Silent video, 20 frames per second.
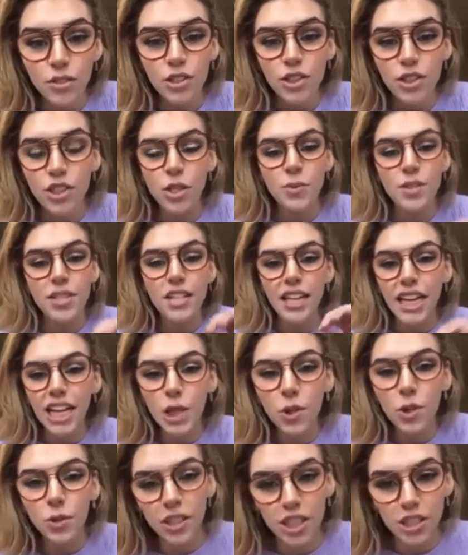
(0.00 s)
was
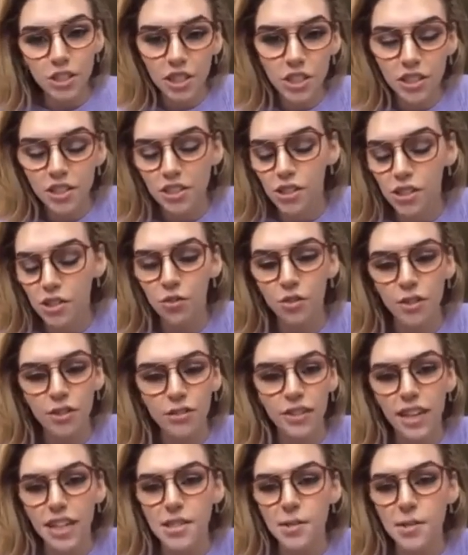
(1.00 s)
equally just as driven
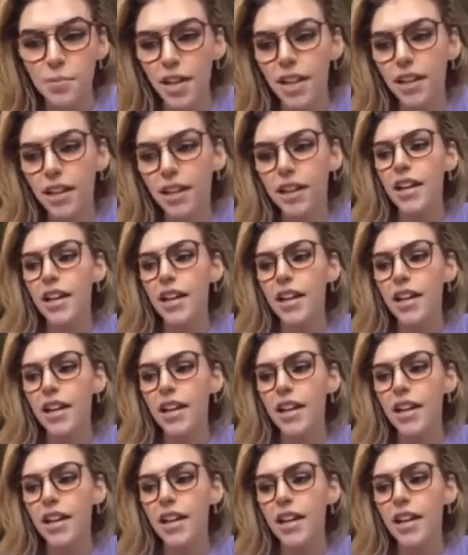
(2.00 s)
as me,